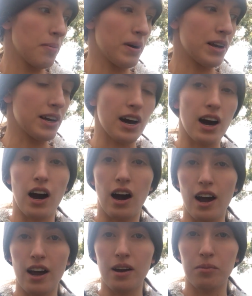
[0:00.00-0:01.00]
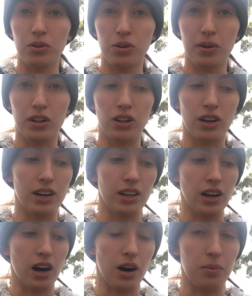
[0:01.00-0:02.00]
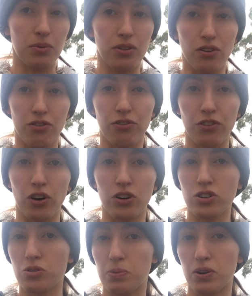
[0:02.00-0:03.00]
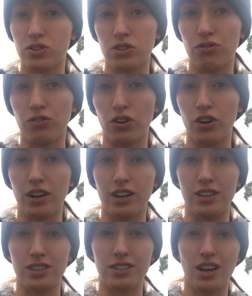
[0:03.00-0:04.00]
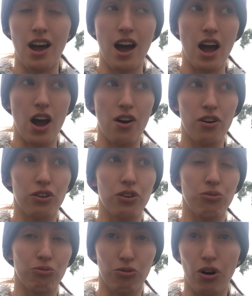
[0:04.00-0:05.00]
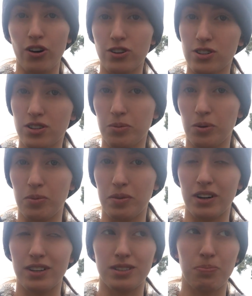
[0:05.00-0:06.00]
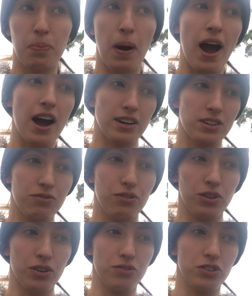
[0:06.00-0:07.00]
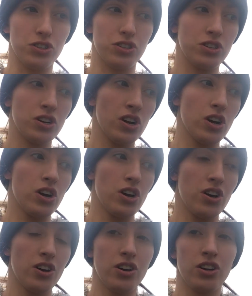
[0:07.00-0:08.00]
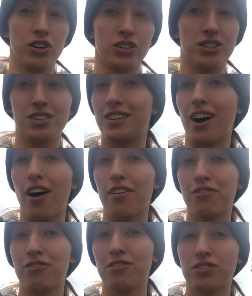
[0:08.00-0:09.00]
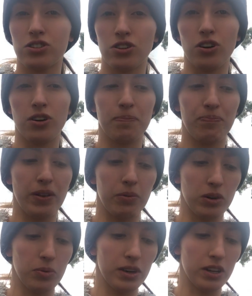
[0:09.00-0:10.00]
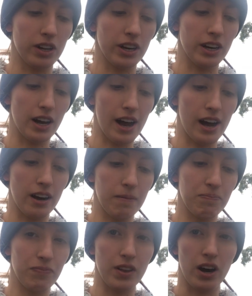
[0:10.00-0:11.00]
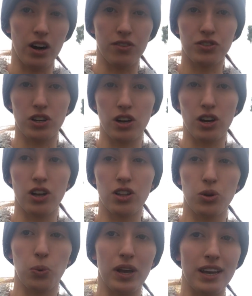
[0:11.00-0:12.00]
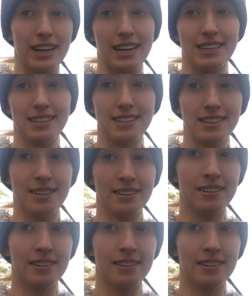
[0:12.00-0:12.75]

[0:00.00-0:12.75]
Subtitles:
But yeah, I am gonna be cleaning up the float because the float is gross at the moment. It's packed full of just stuff. So I'm gonna be cleaning it out after the weekend.